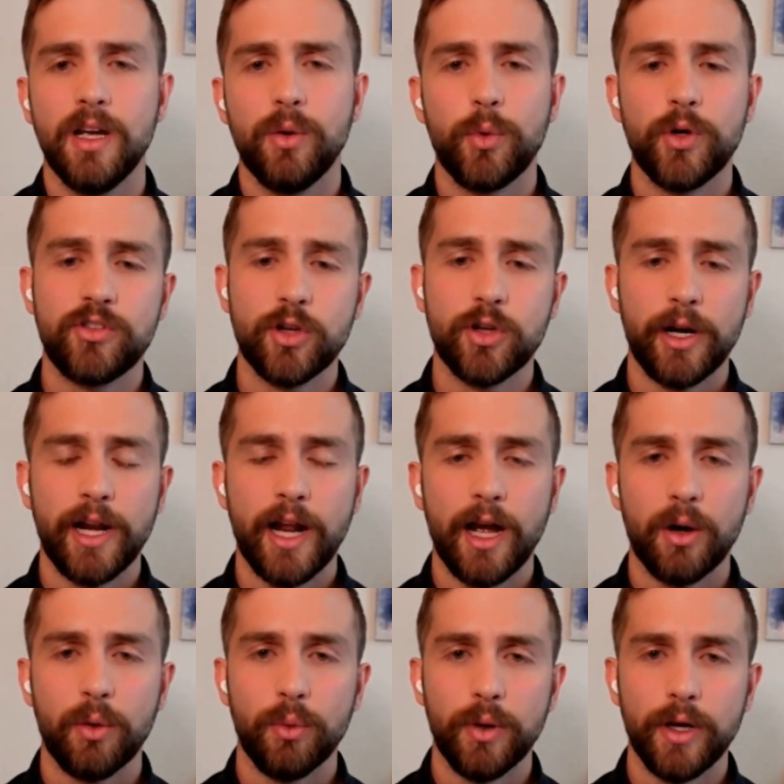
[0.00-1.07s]
we started
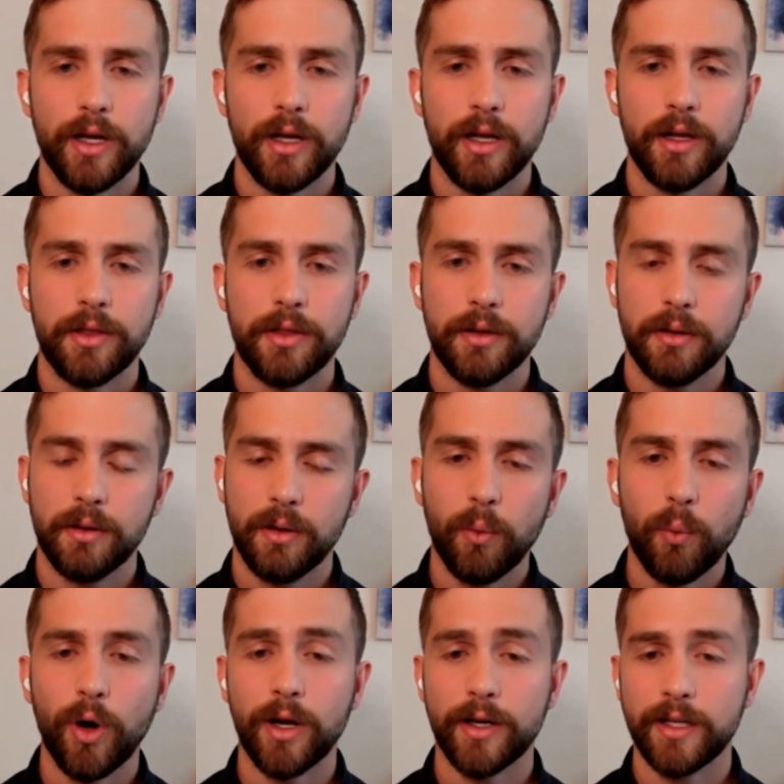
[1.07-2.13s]
out with
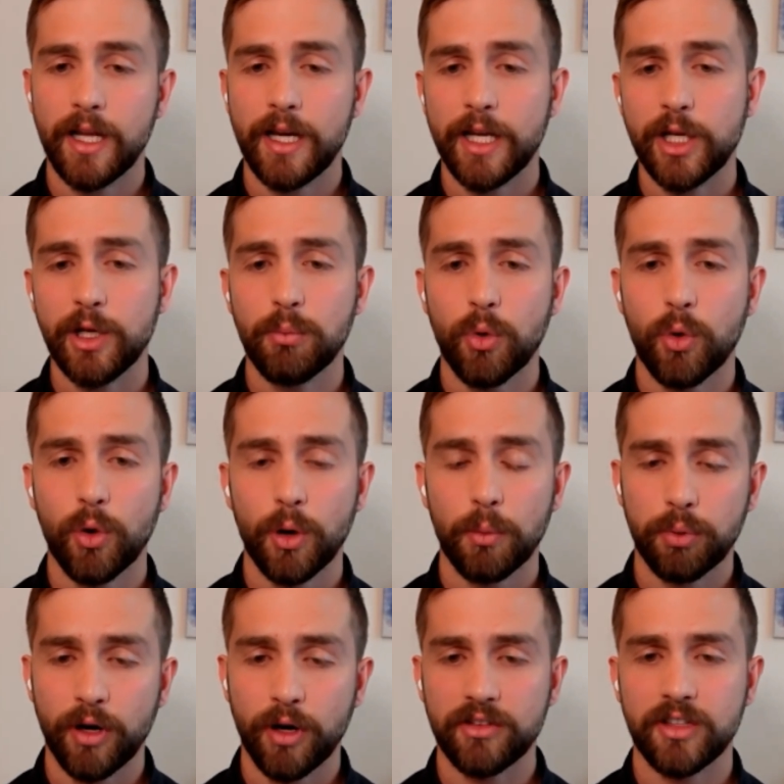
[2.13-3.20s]
one, getting you more
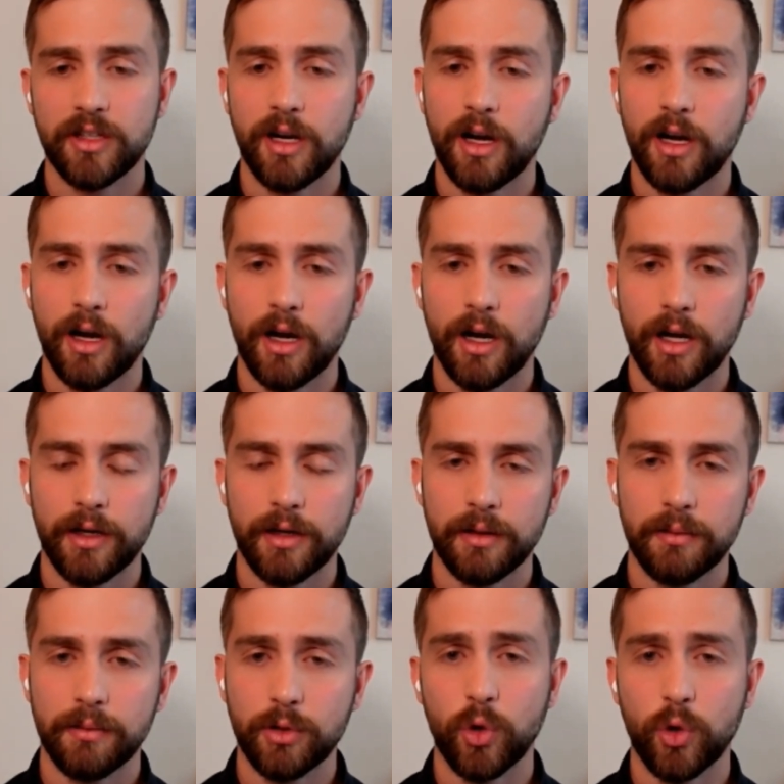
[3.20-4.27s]
present on
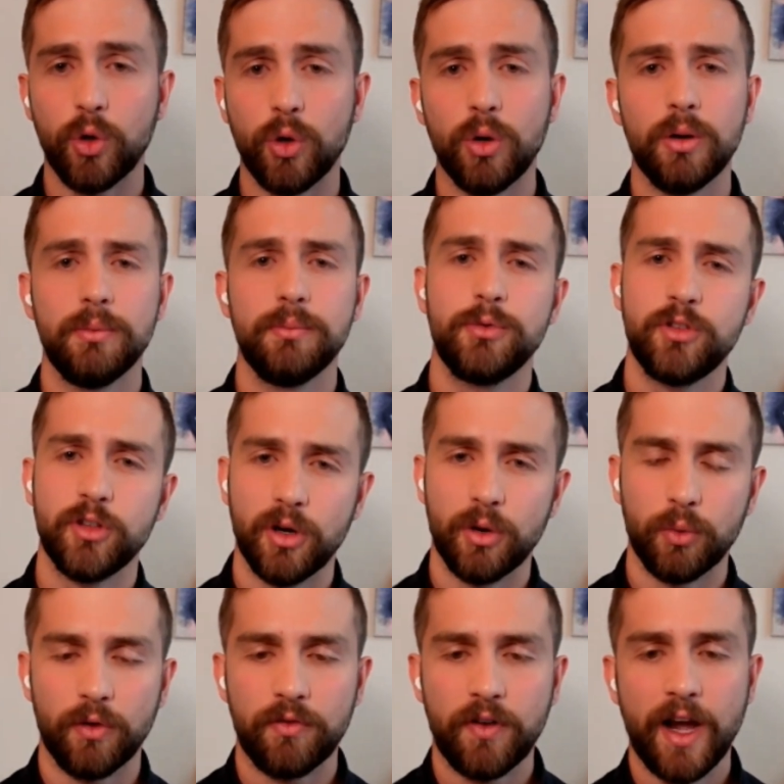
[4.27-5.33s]
Google. So
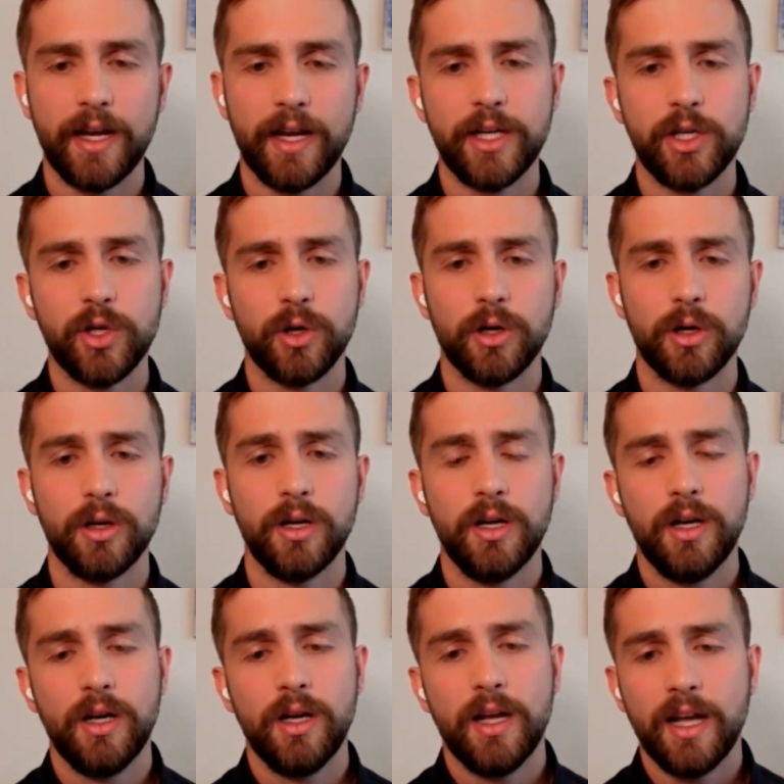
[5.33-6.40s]
refining your
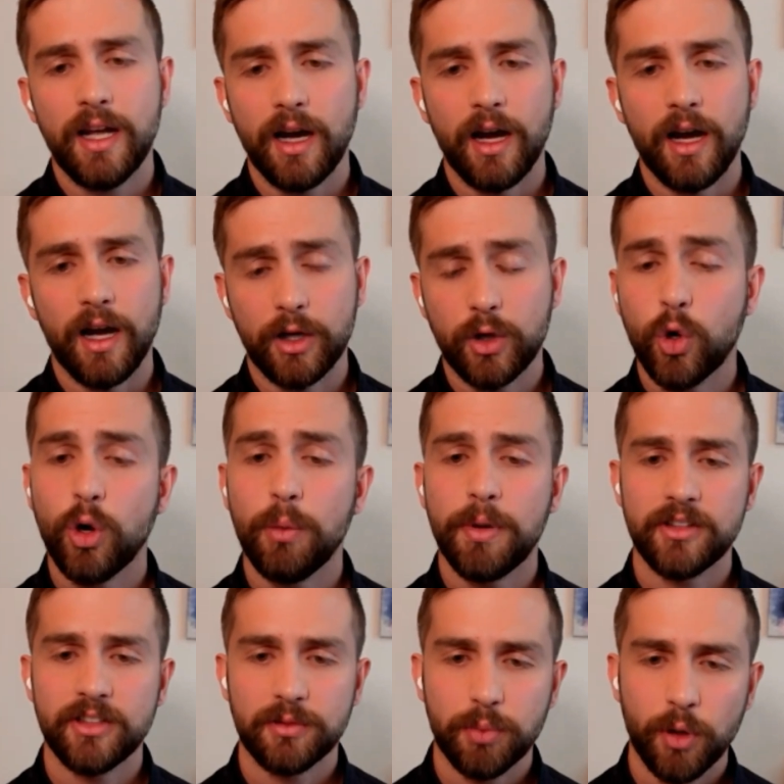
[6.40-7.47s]
Google
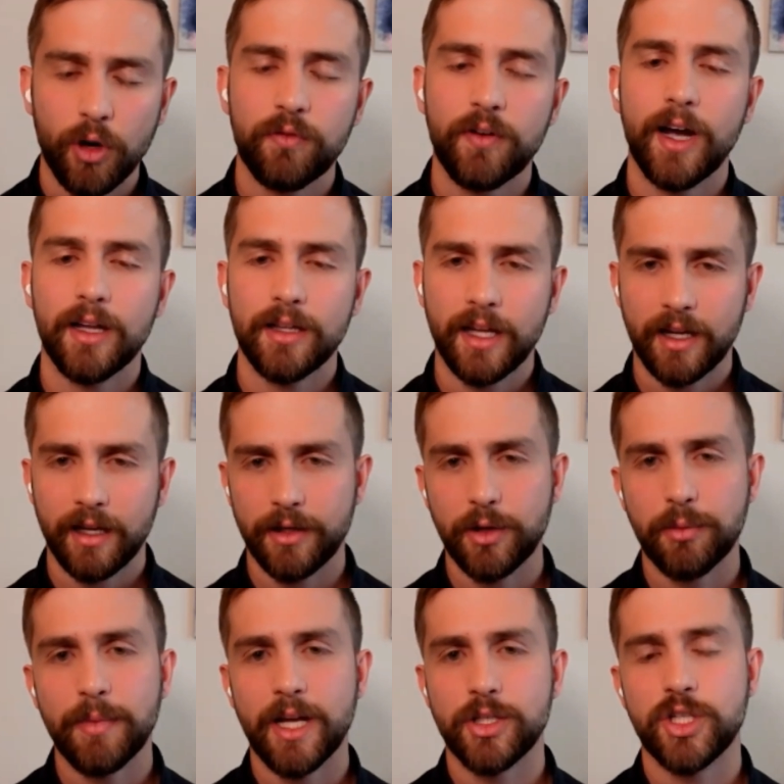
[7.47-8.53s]
business profile, like you
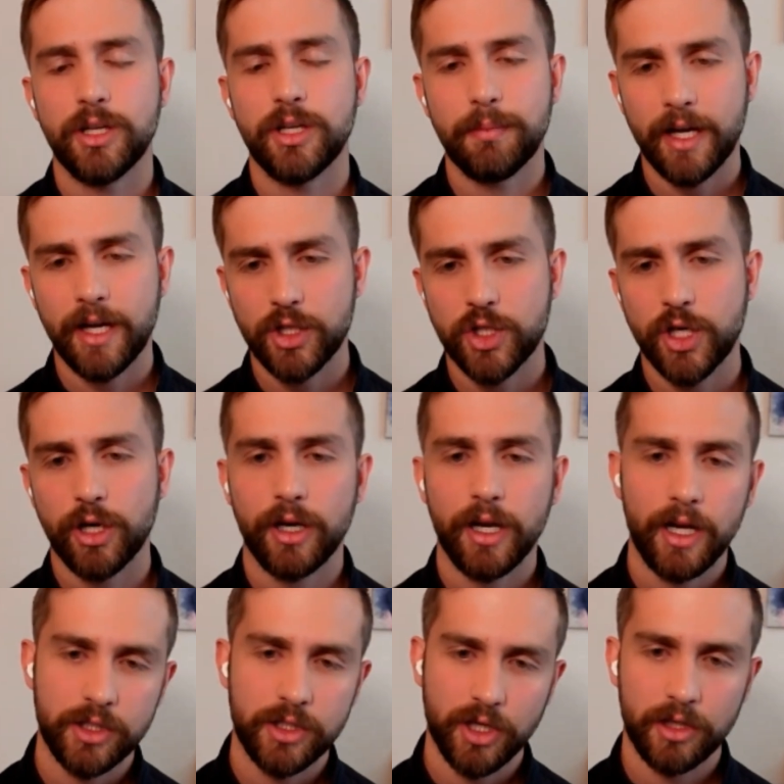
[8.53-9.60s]
mentioned, making sure your
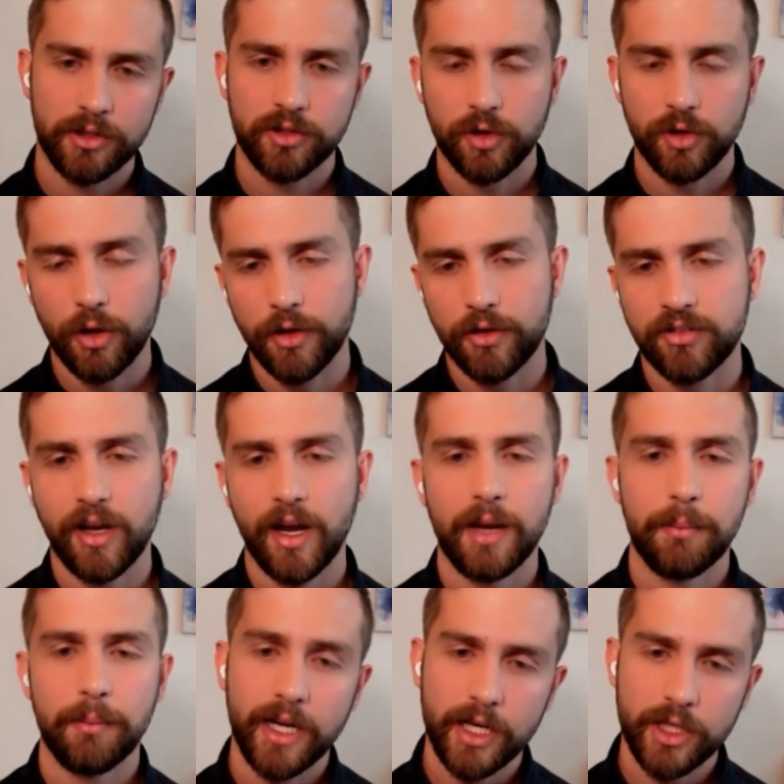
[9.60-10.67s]
headshots are all the
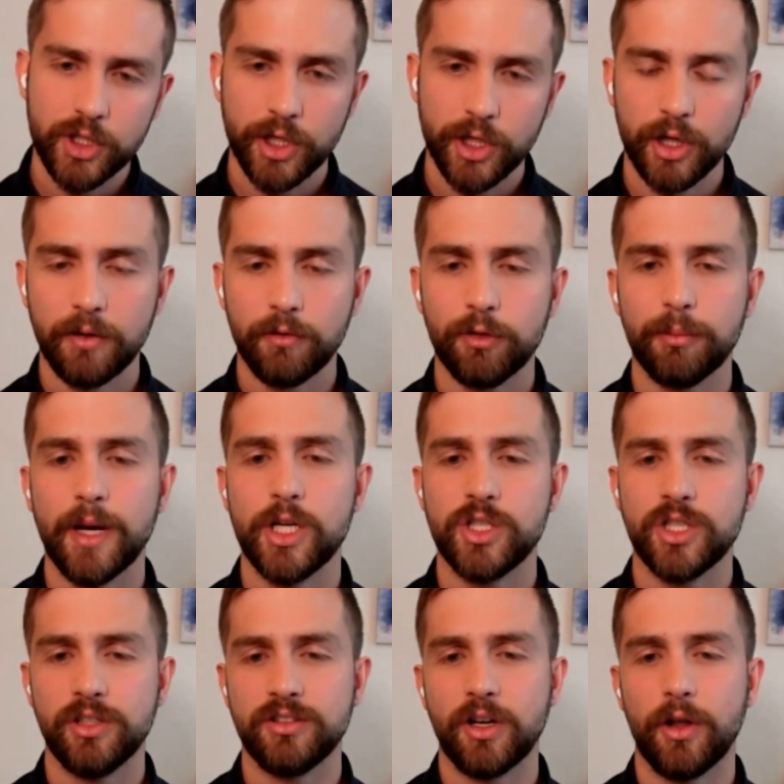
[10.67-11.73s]
same, making sure your
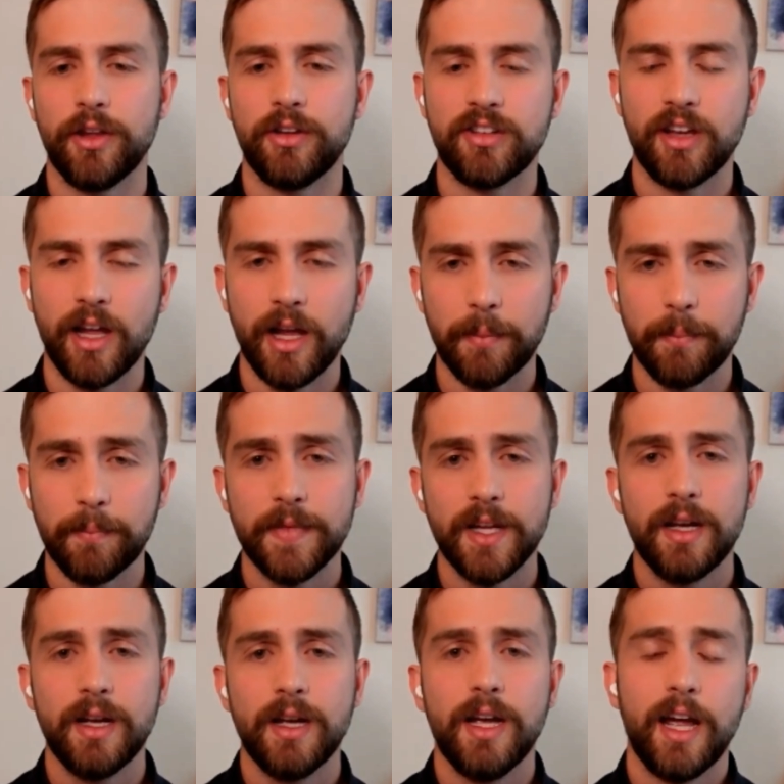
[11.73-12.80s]
information's all the same.
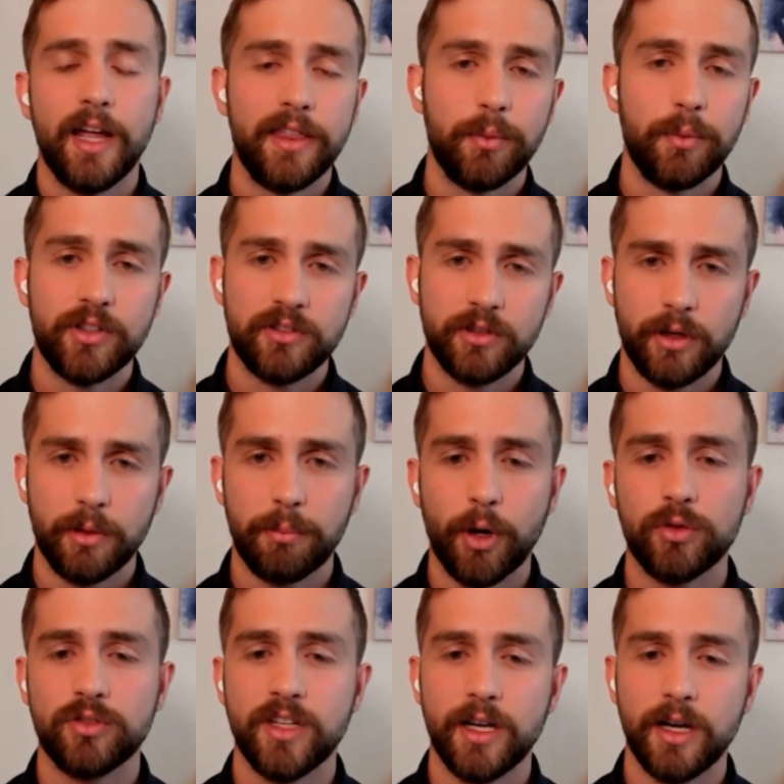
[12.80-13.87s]
And then we started
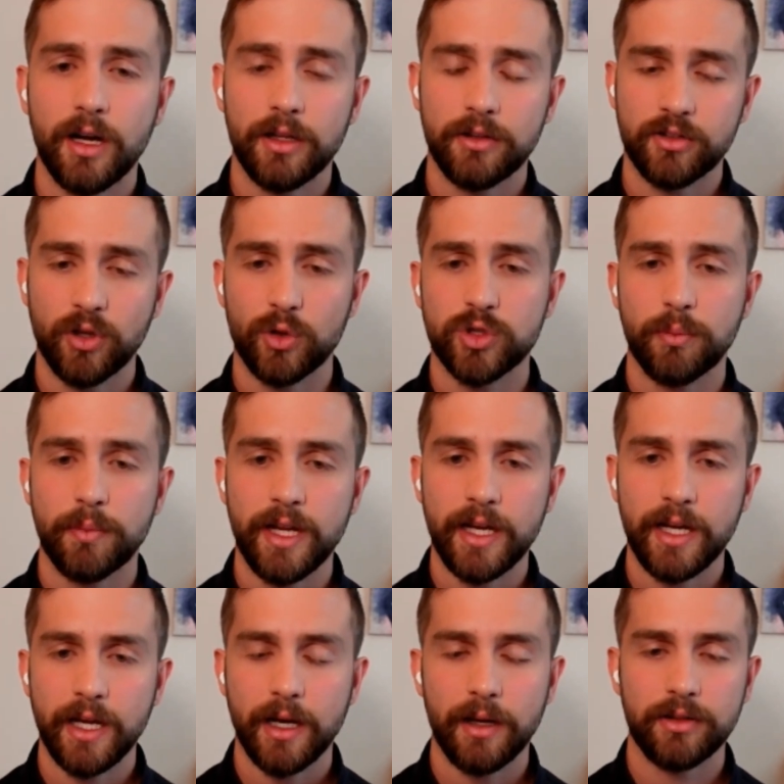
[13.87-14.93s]
posting on social
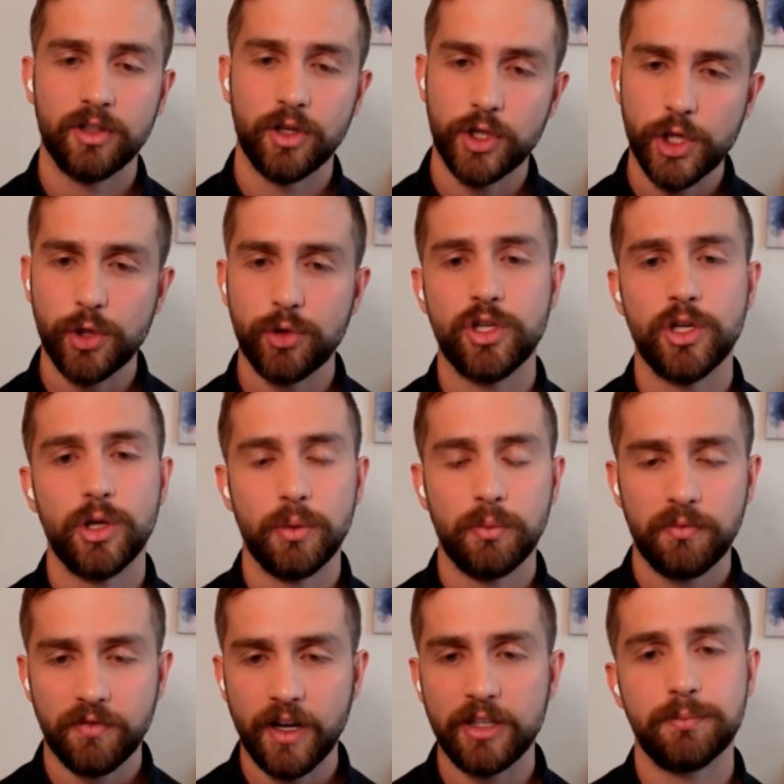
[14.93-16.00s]
media. So
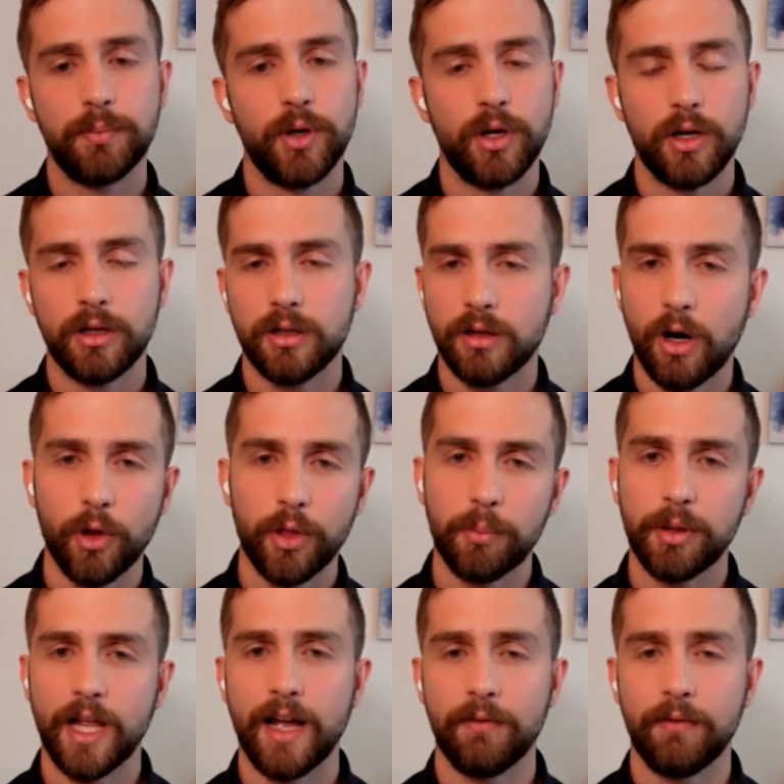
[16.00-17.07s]
YouTube, Facebook, all the
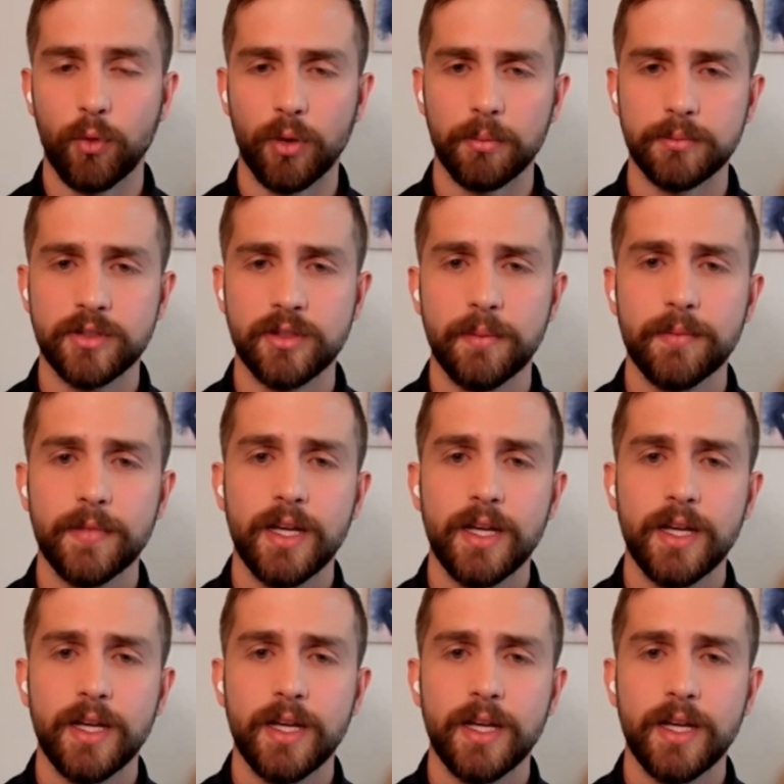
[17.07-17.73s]
platforms.